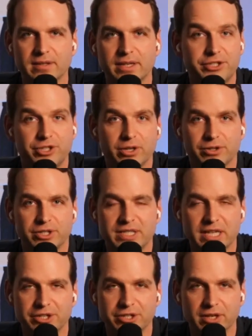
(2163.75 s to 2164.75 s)
It's your
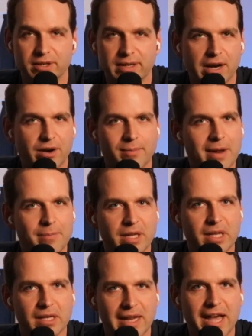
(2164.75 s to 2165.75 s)
decision. Now, it might be
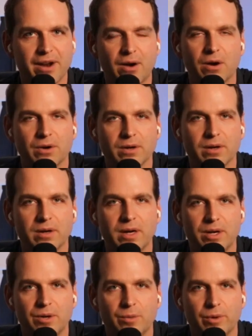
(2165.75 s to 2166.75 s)
a lot harder
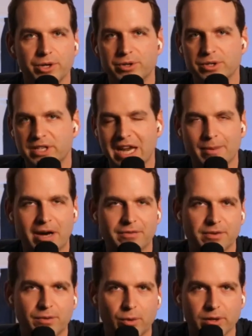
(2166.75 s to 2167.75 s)
when you just came off
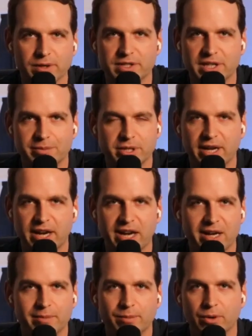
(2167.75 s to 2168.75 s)
a 4 interception
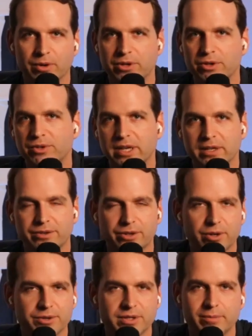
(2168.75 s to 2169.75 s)
game, or you didn't
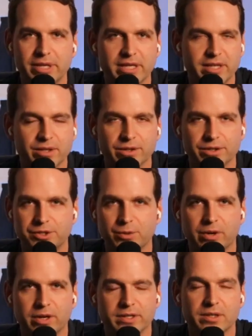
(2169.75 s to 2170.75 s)
close the big deal that you
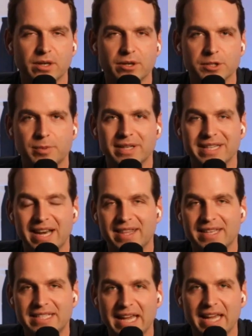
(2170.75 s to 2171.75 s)
wanted to close. But at the end of
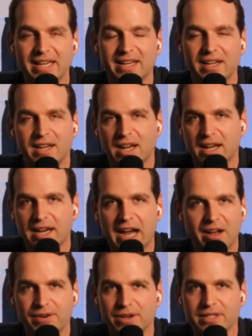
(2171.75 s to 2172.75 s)
the day,
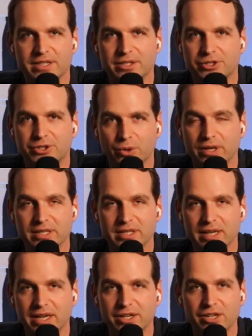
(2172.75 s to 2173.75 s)
confidence is a choice,
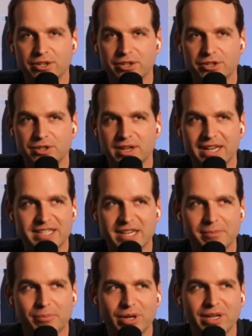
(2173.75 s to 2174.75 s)
and it's
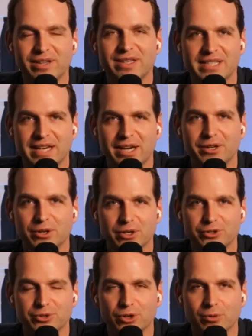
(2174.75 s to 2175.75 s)
completely inside of your
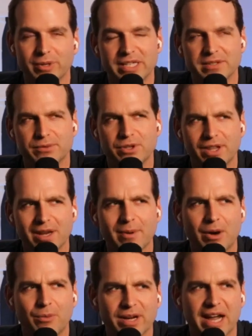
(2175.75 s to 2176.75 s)
control. Because when you think
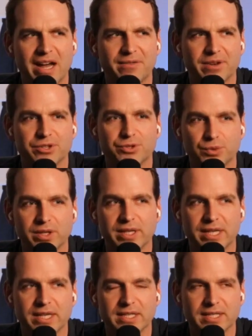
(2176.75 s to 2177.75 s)
about what confidence
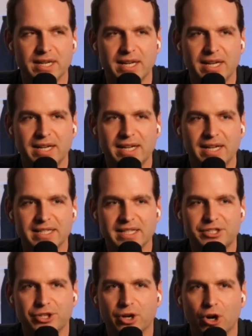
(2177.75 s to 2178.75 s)
really is
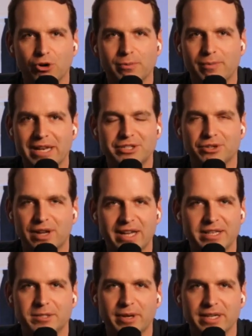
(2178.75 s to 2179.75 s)
it's your own mental
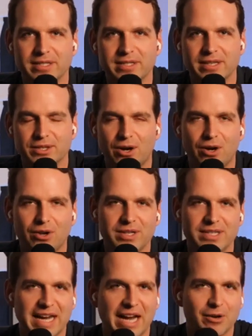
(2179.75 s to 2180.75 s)
headspace. It's all
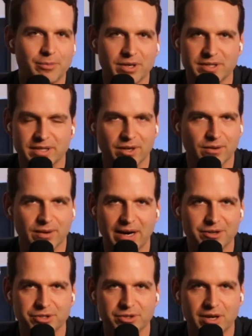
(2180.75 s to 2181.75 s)
these outputs that are
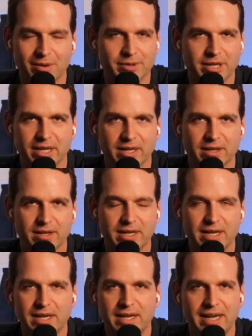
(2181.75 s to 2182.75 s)
around you coming in
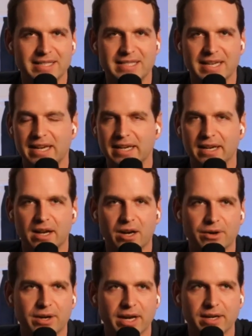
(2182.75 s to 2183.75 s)
and saying,
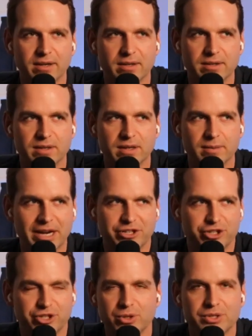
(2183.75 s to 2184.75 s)
okay, am I
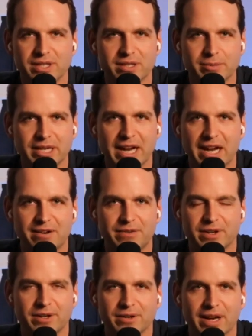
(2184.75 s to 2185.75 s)
choosing to be
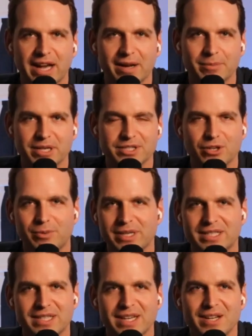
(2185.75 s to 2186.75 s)
confident or not? Because
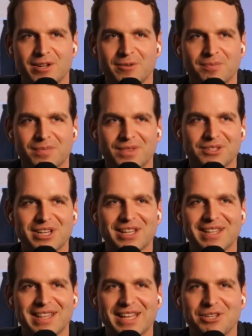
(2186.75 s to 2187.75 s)
there's
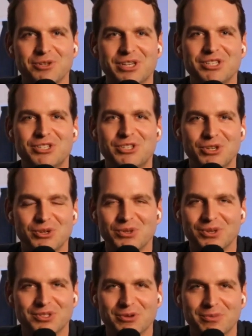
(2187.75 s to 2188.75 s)
nothing that you can do.
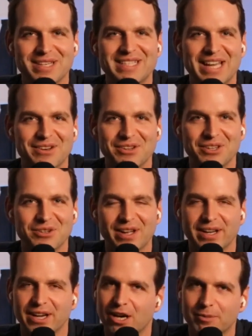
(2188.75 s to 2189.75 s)
There's nobody telling you,
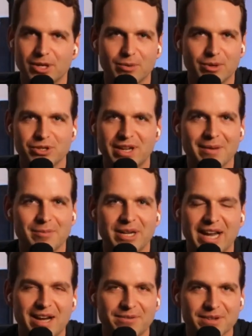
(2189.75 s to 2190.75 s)
like, nope, you know what, you can't be
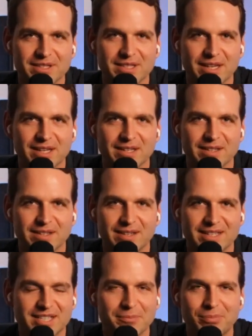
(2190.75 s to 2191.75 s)
confident today.
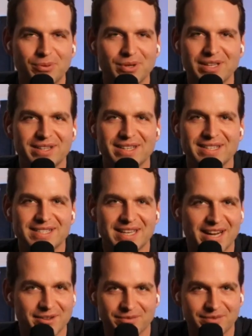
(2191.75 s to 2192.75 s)
It's completely
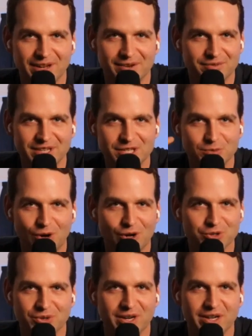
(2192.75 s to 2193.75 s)
inside of these
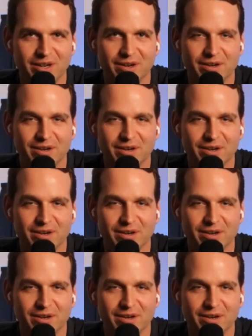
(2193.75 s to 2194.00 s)
walls right here.